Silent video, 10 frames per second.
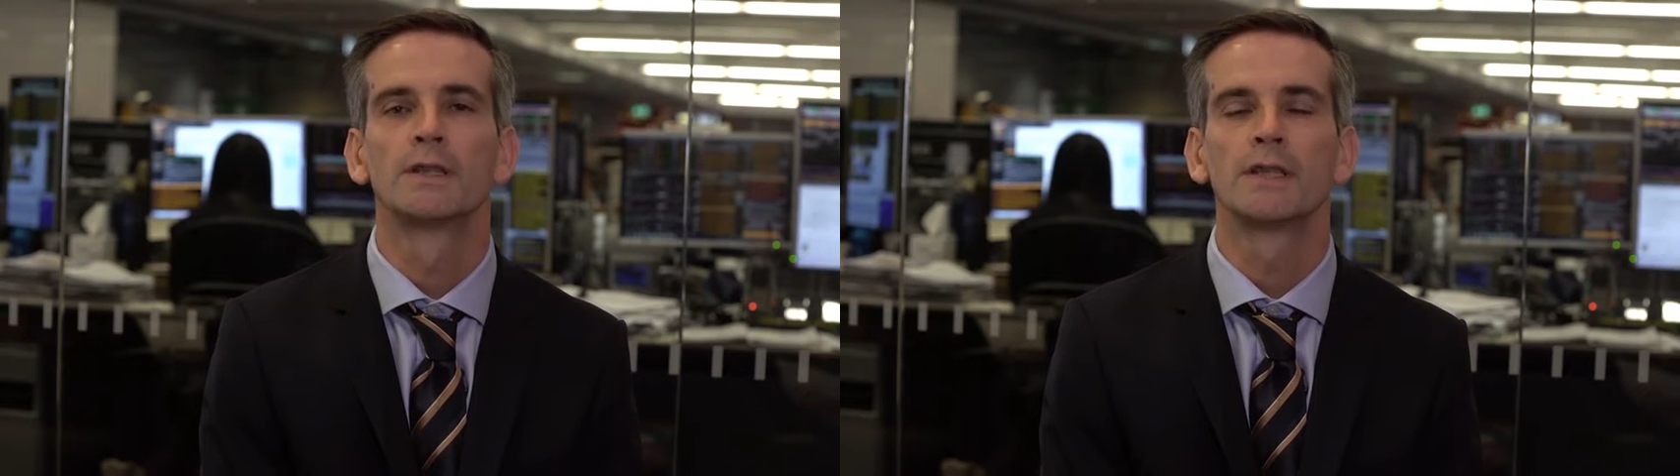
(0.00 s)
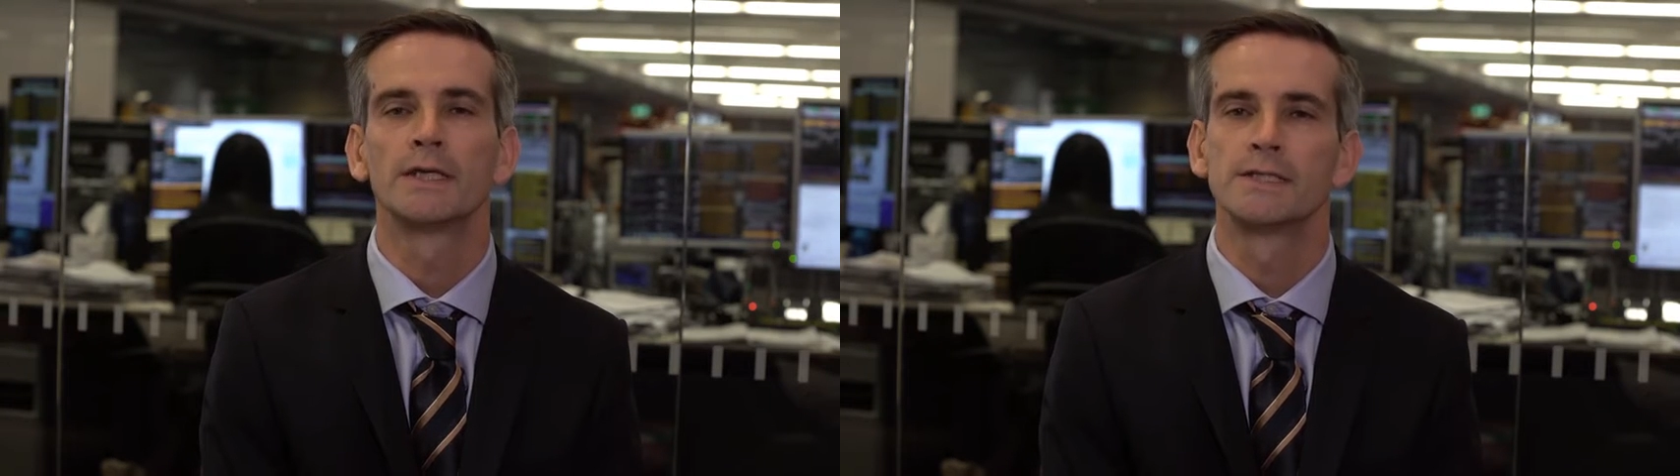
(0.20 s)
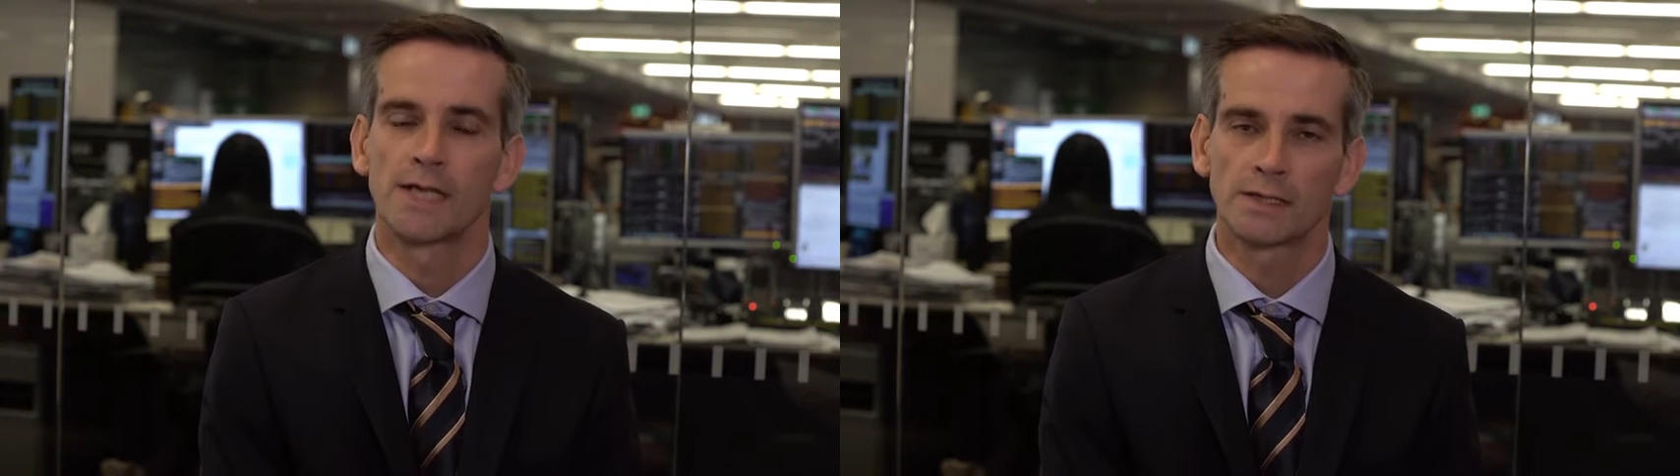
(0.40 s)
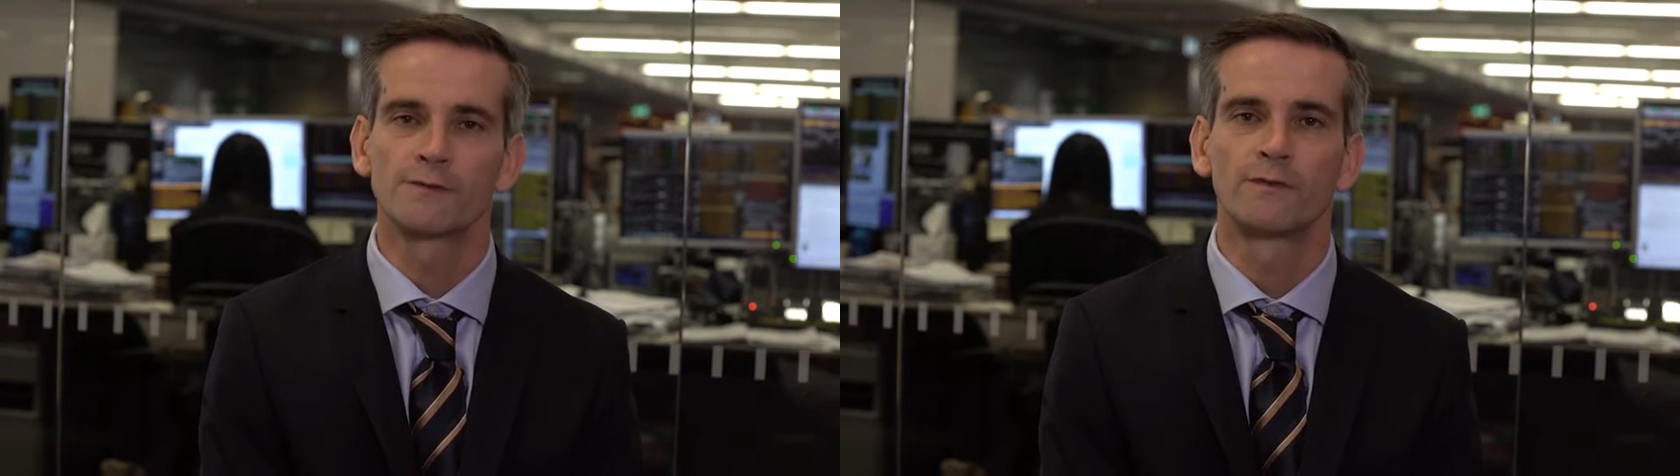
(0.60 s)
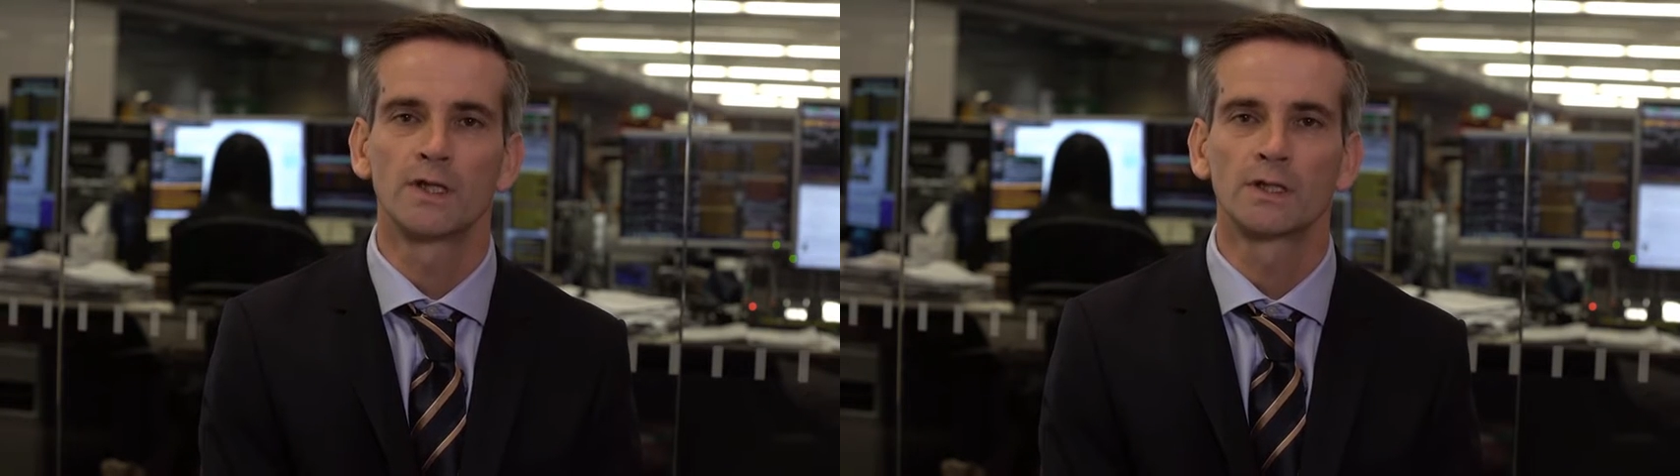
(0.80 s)
then it does
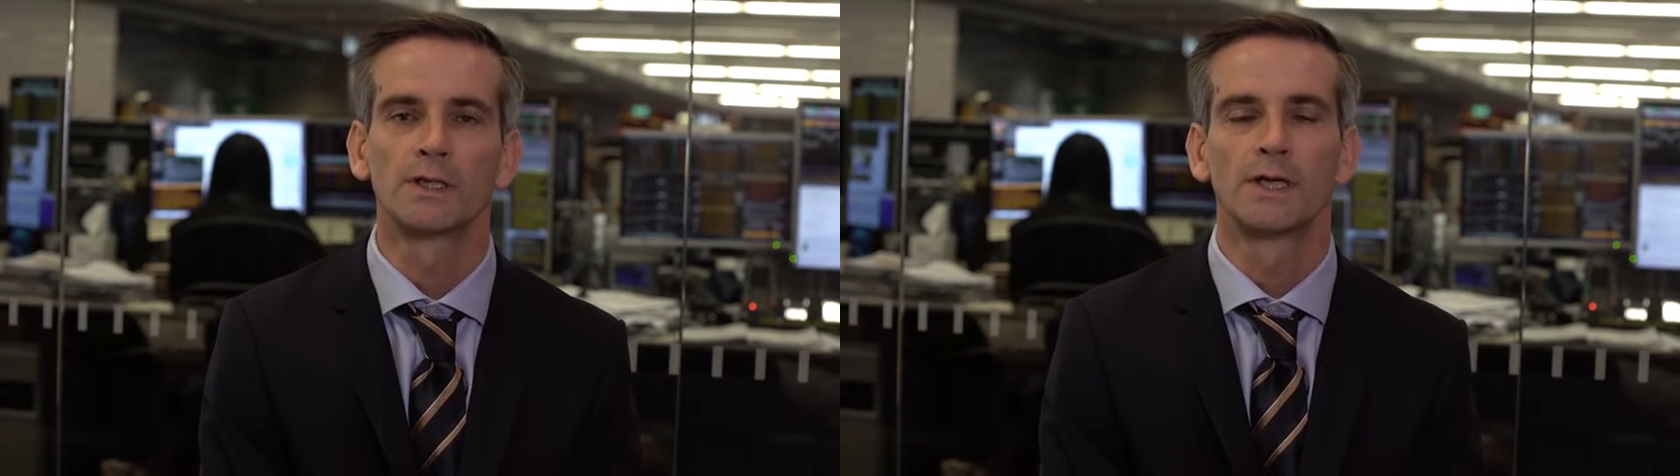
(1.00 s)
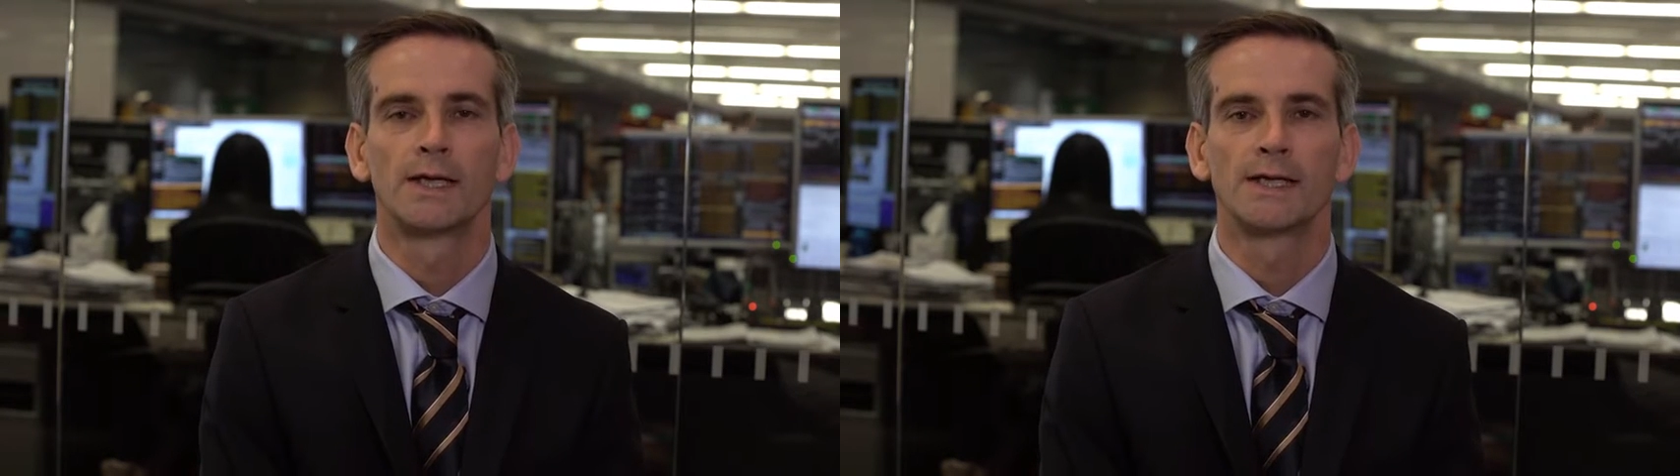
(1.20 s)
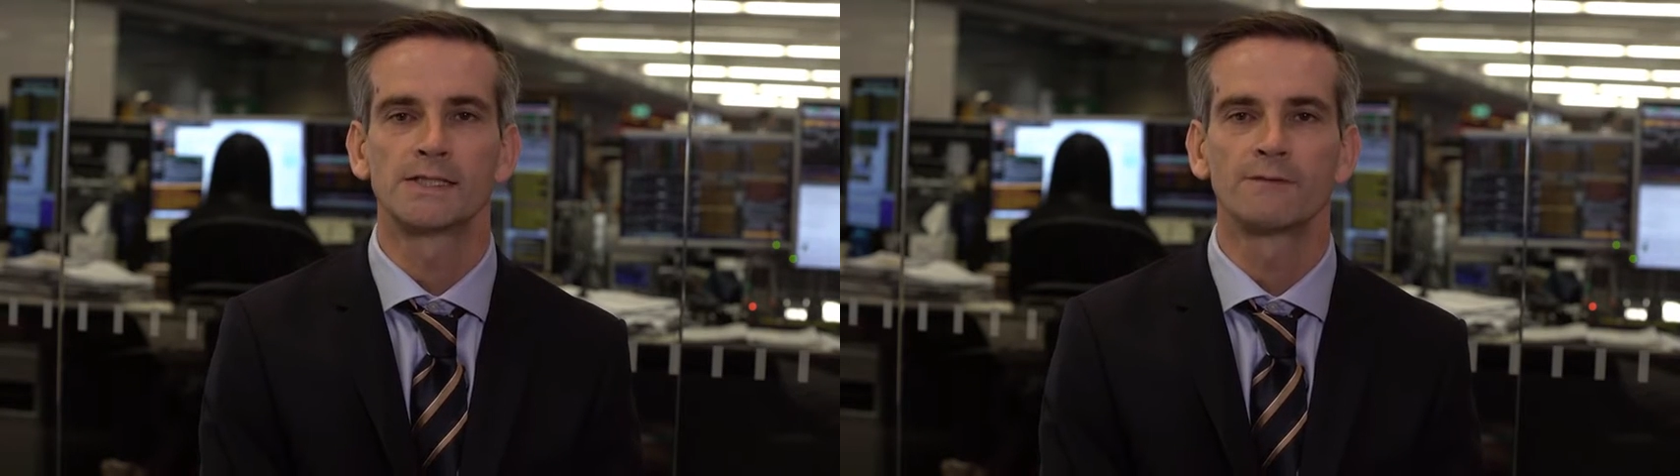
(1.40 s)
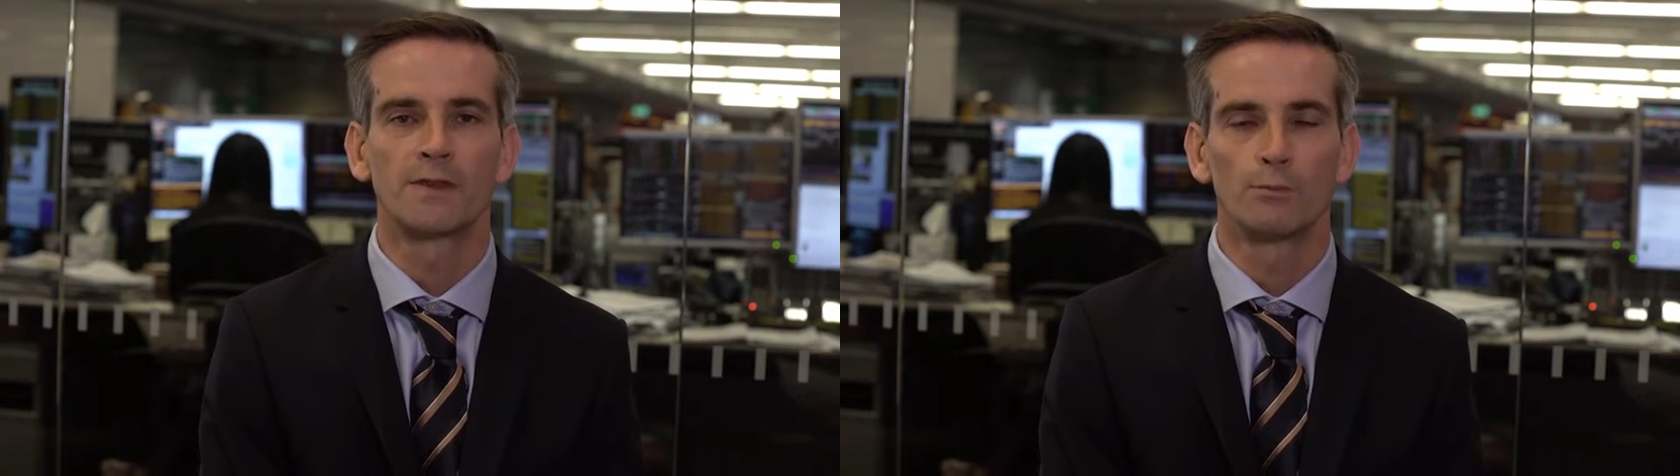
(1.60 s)
feel as if the